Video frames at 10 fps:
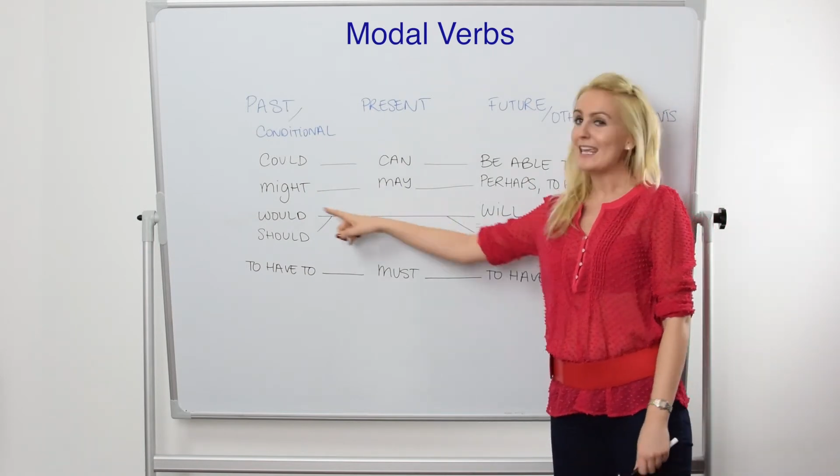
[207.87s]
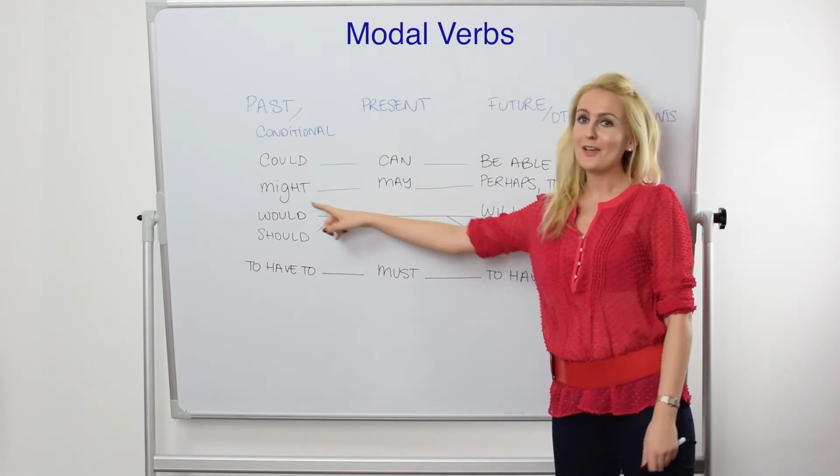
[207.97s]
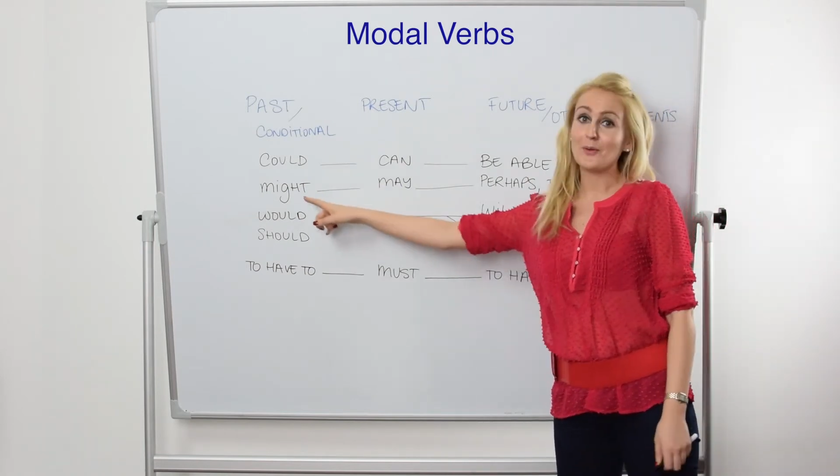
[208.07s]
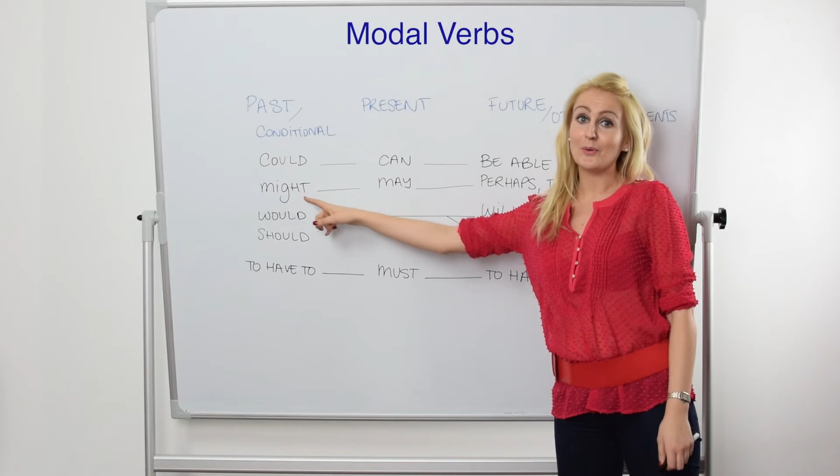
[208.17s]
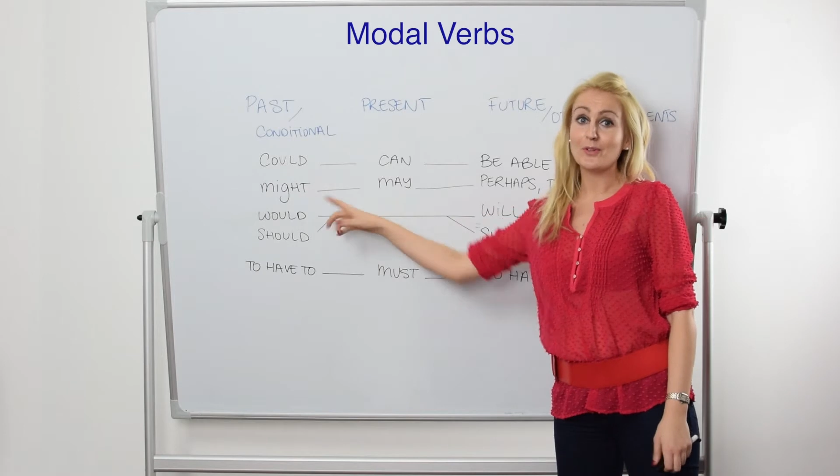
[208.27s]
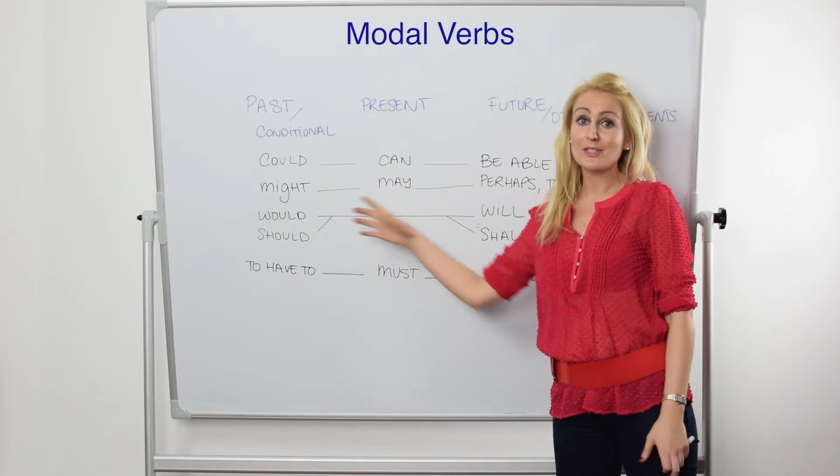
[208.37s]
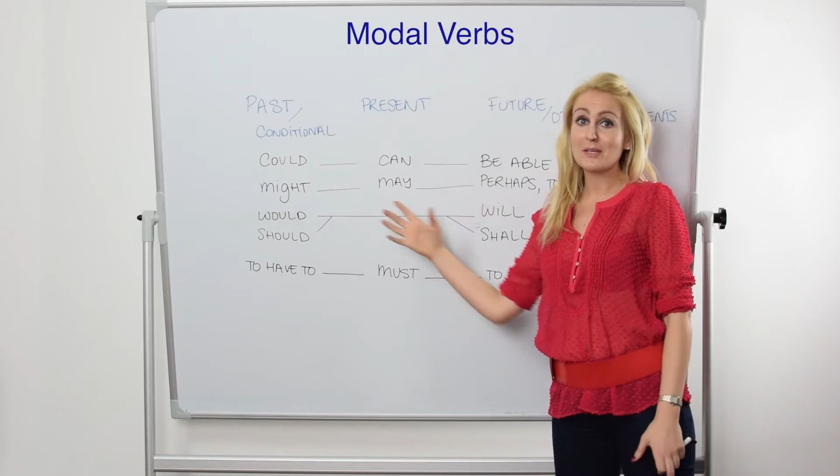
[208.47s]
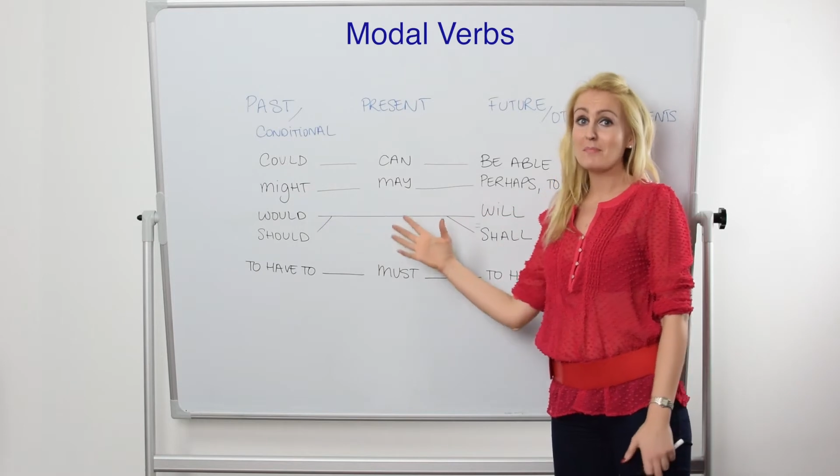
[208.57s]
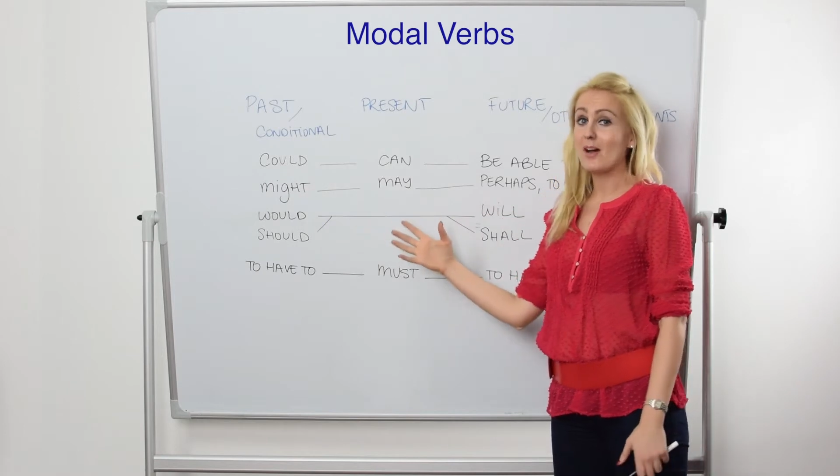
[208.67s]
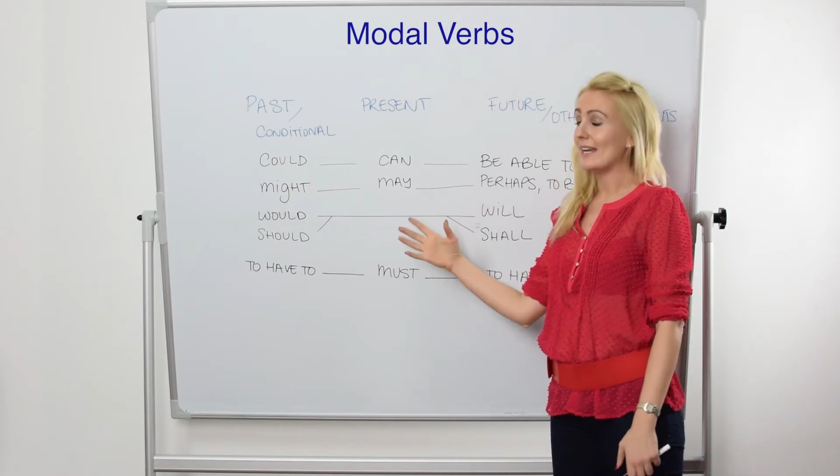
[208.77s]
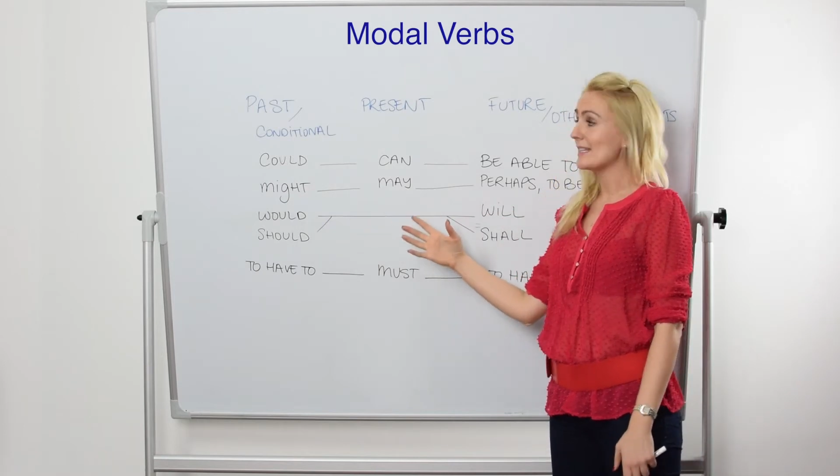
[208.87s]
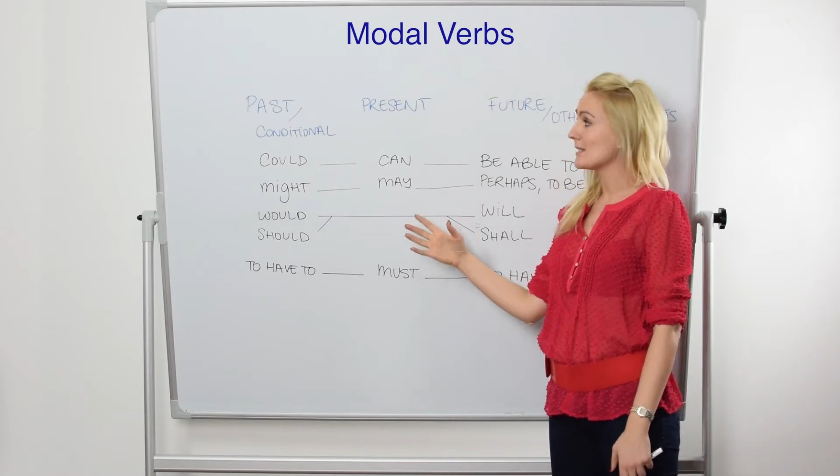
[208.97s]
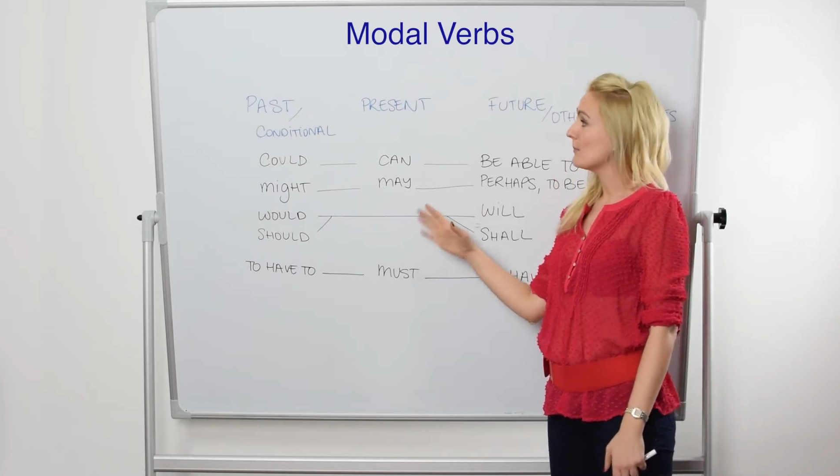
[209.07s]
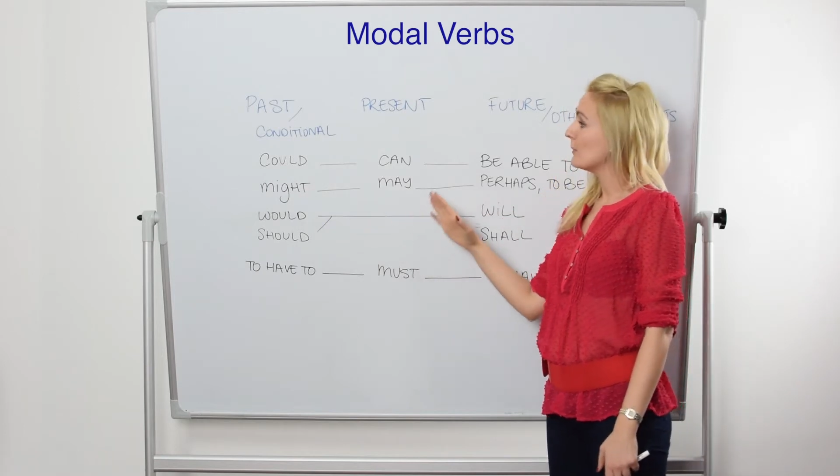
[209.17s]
equal to might,